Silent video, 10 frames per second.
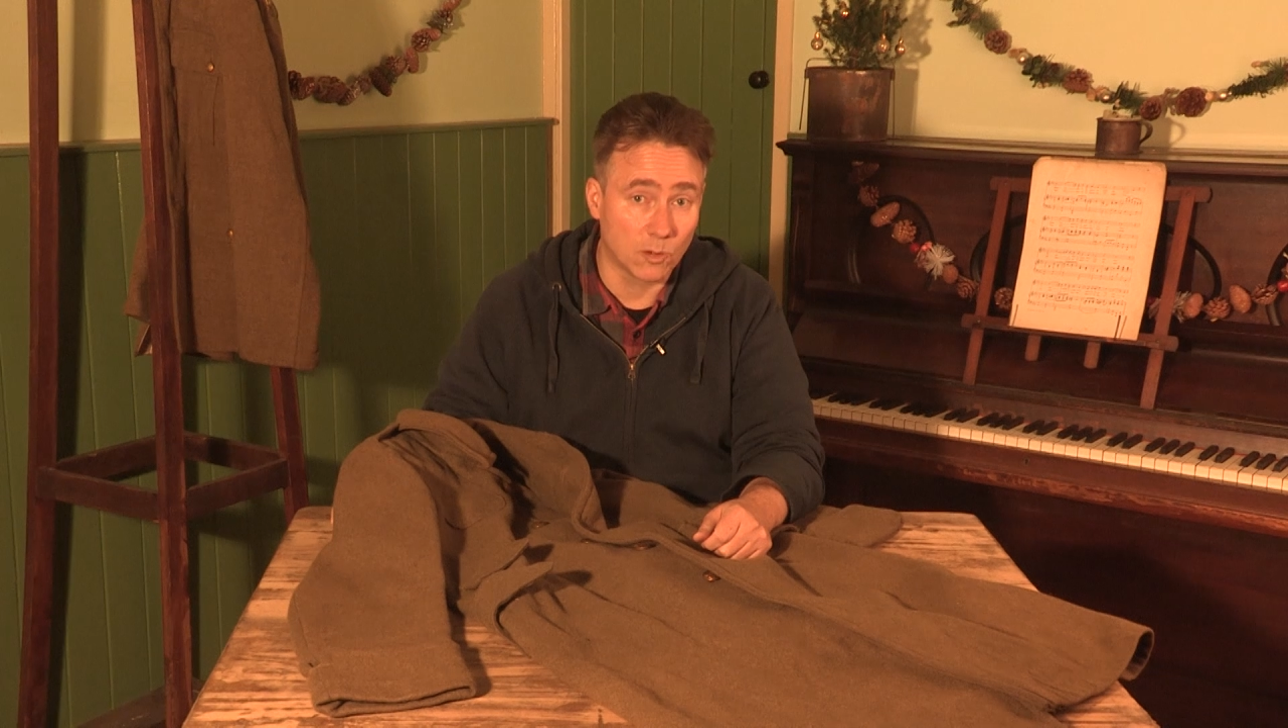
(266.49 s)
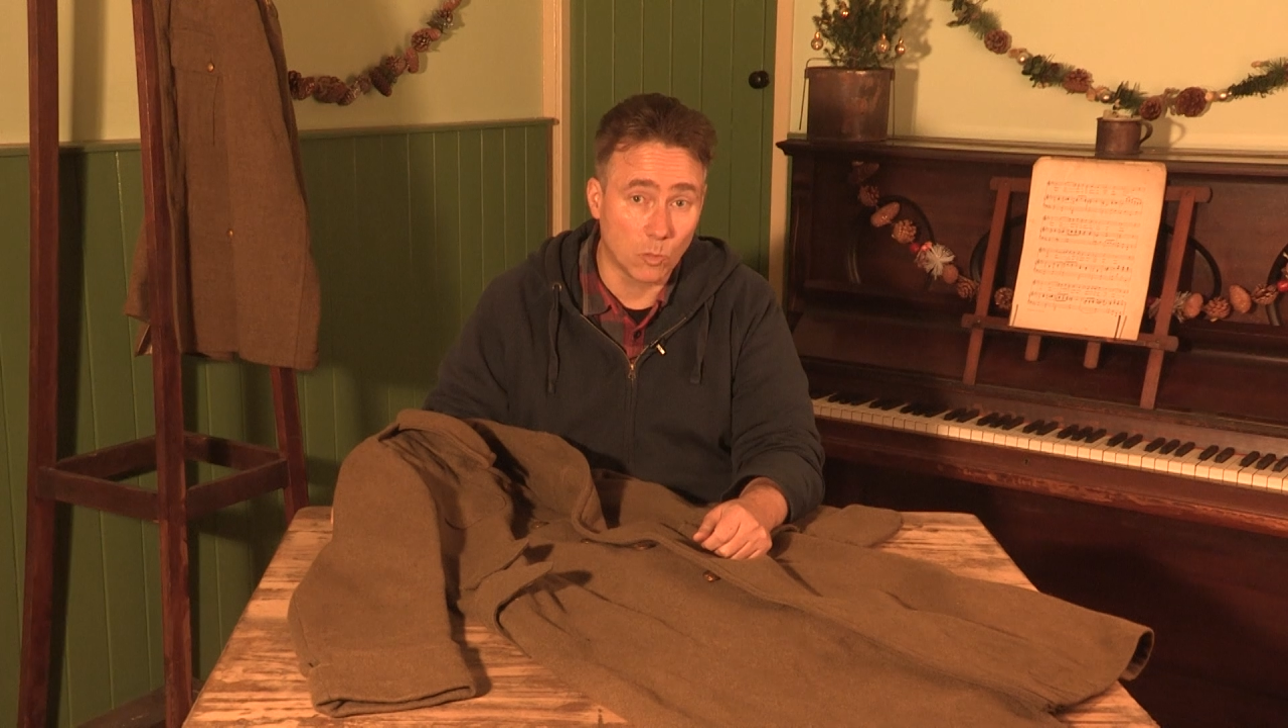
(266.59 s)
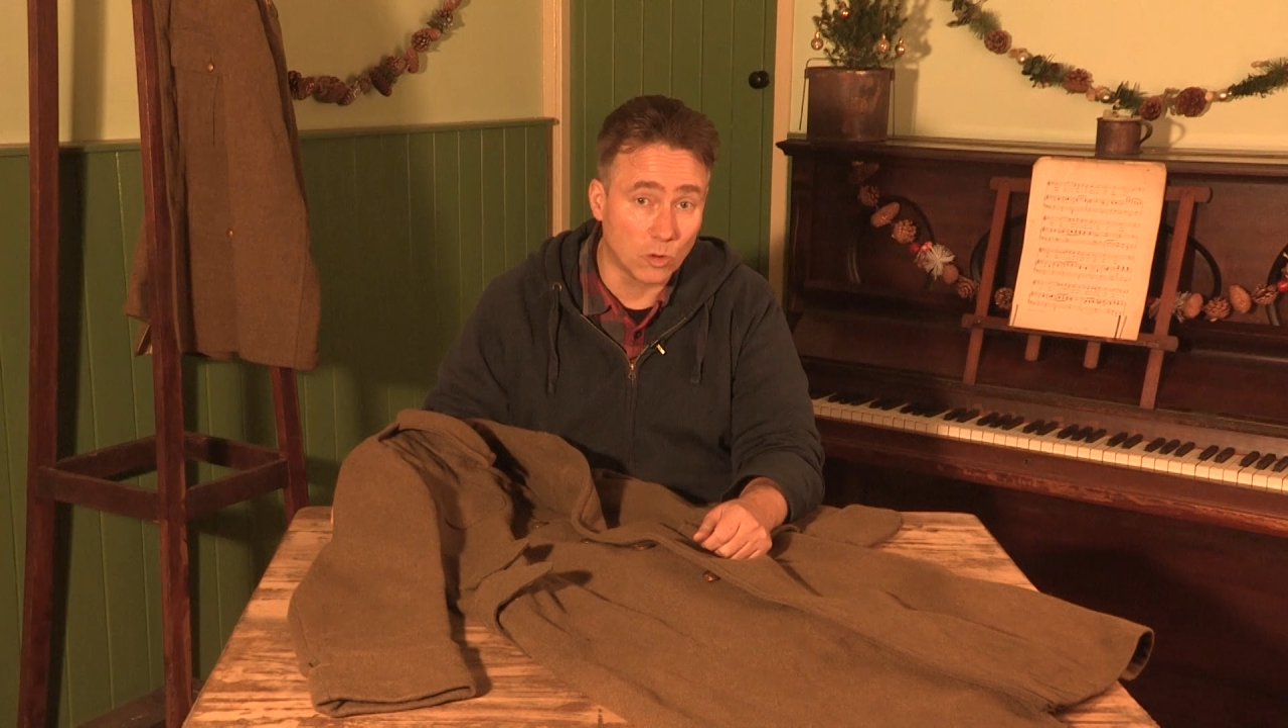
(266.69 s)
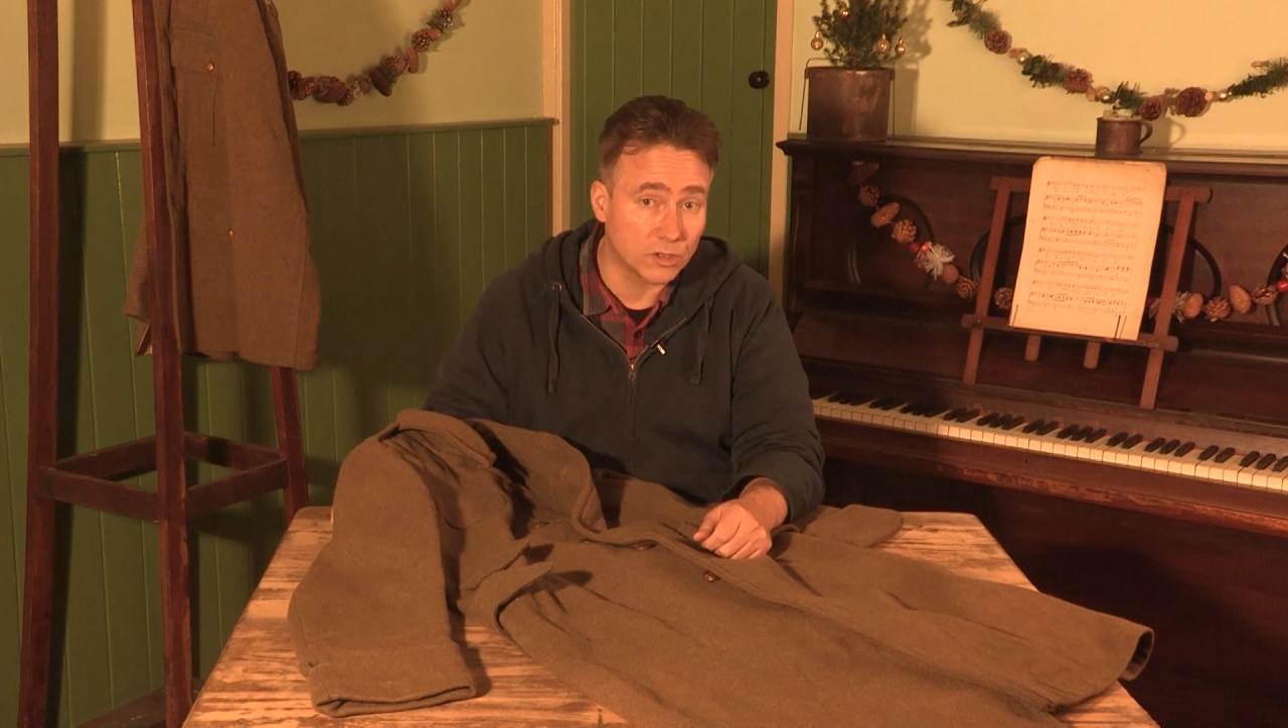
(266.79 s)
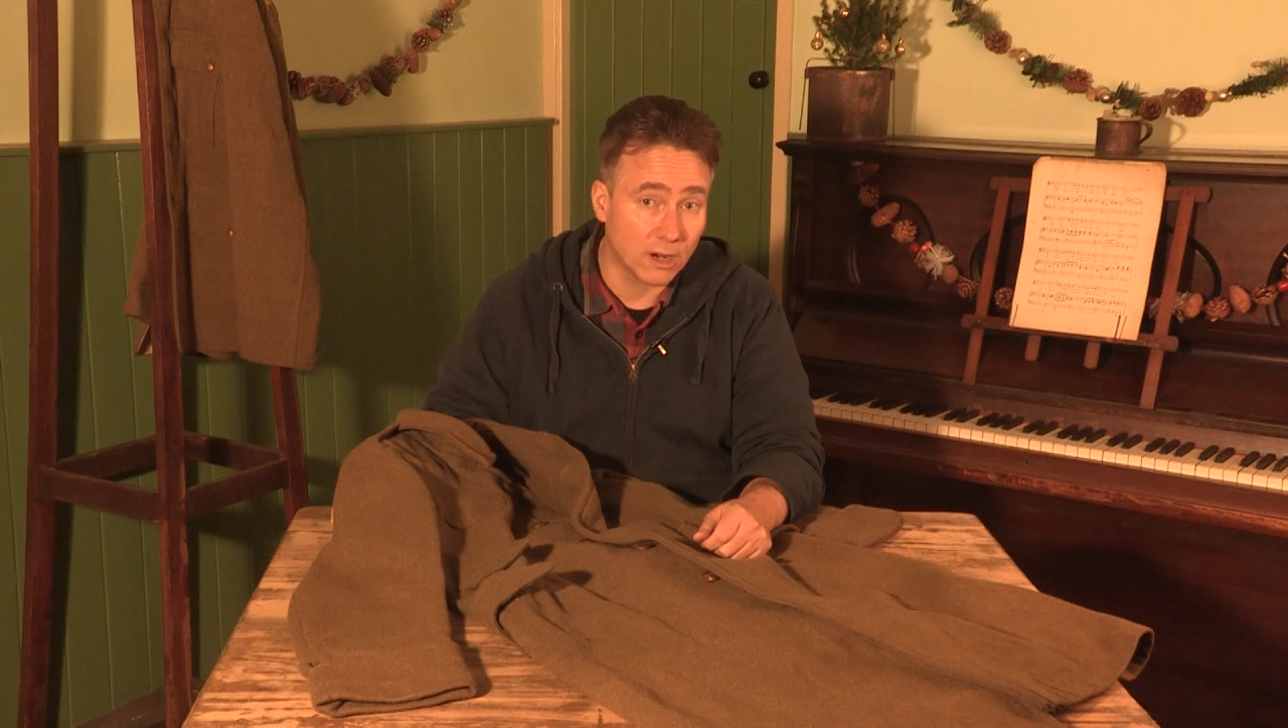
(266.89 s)

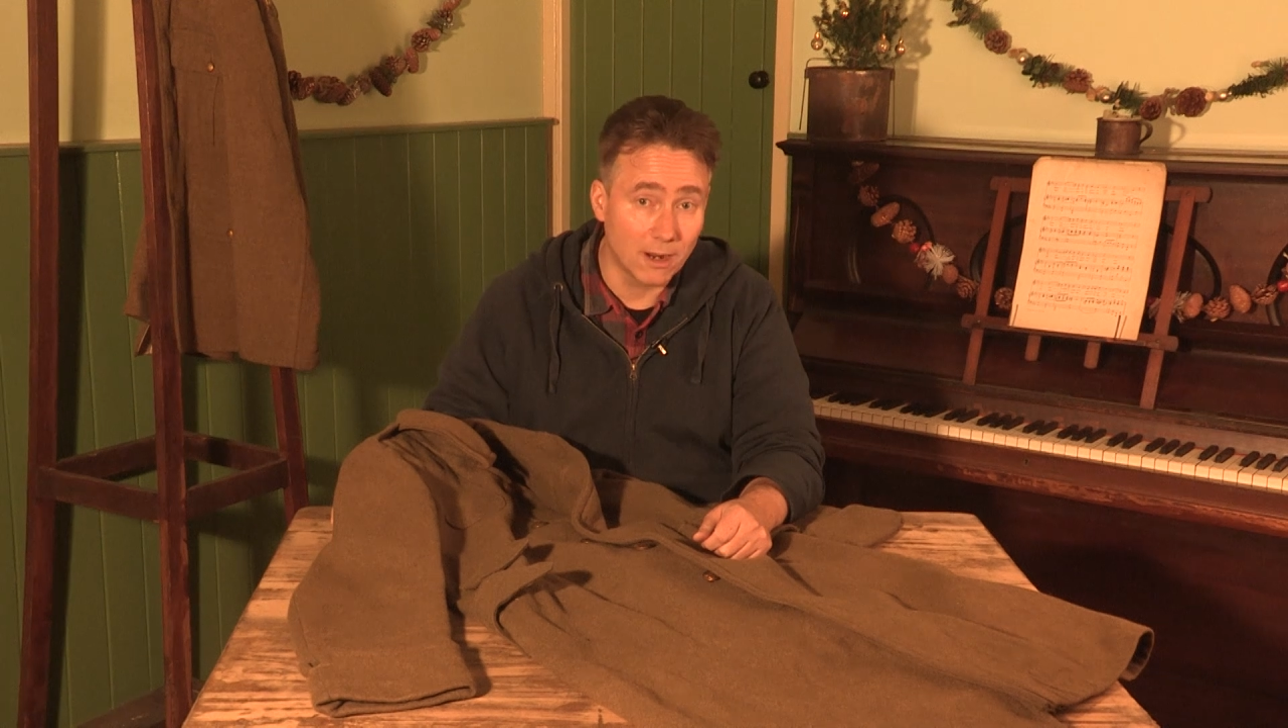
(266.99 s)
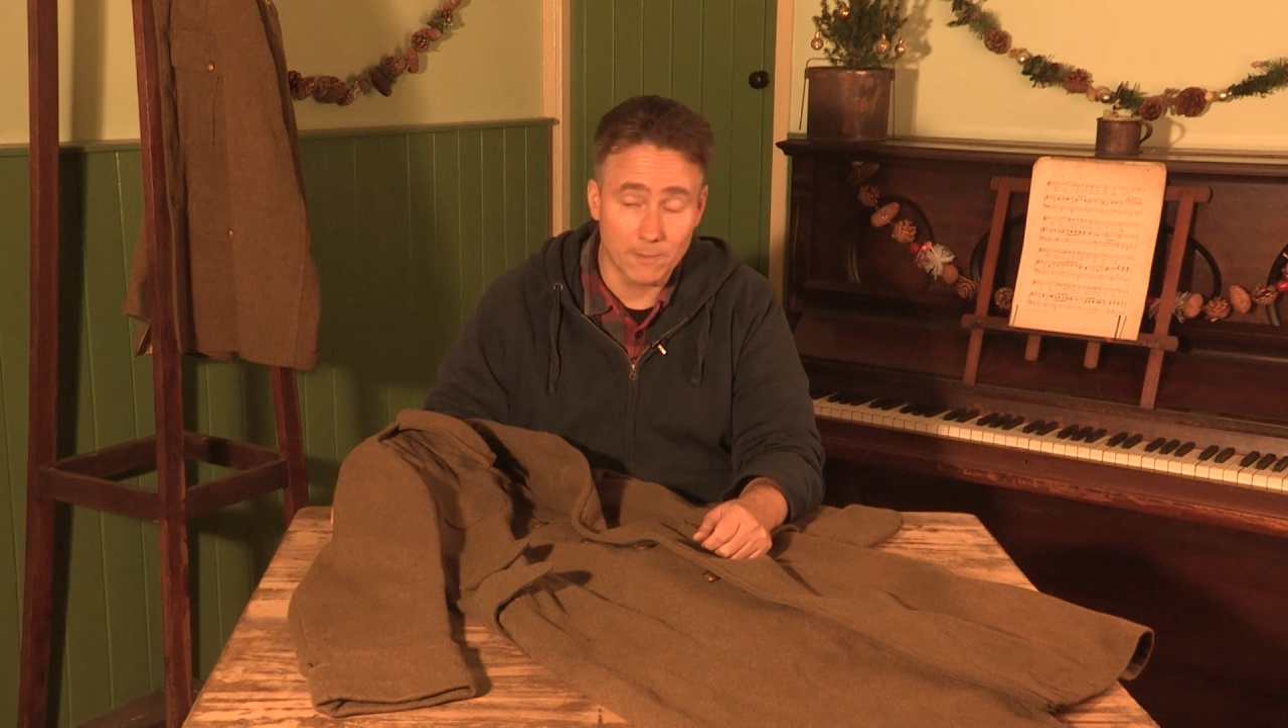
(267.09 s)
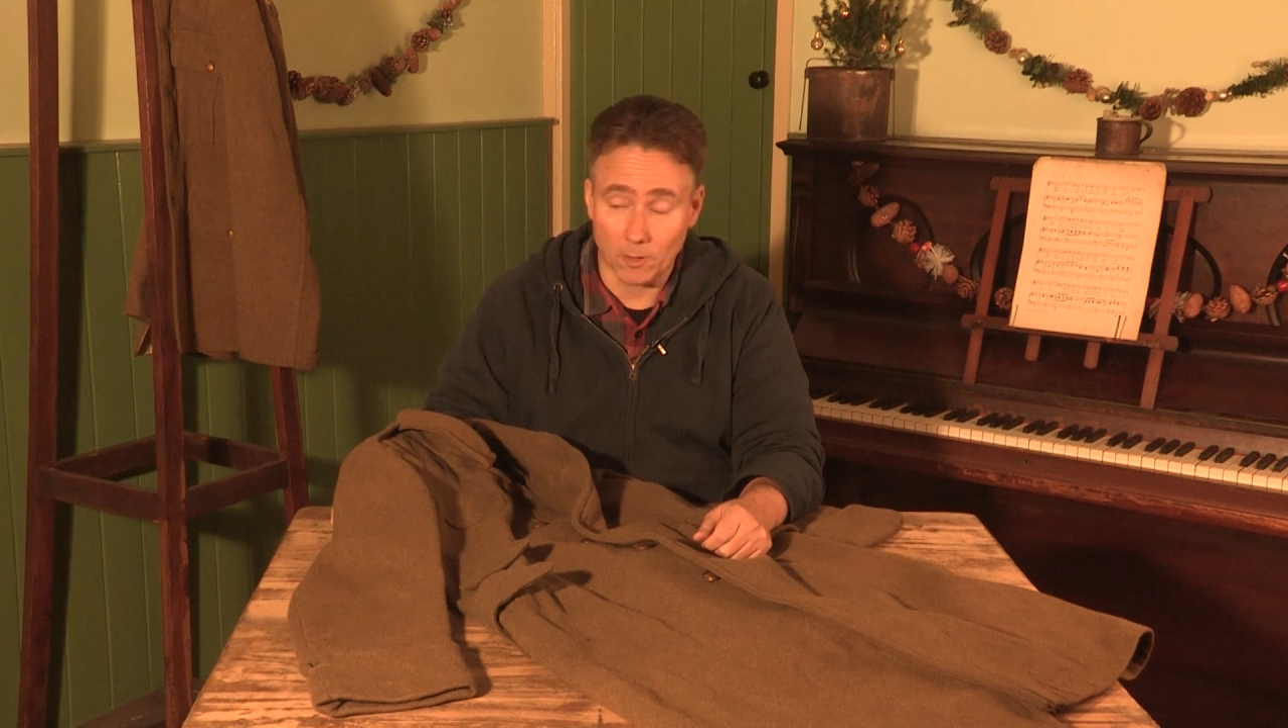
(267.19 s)
wardrobe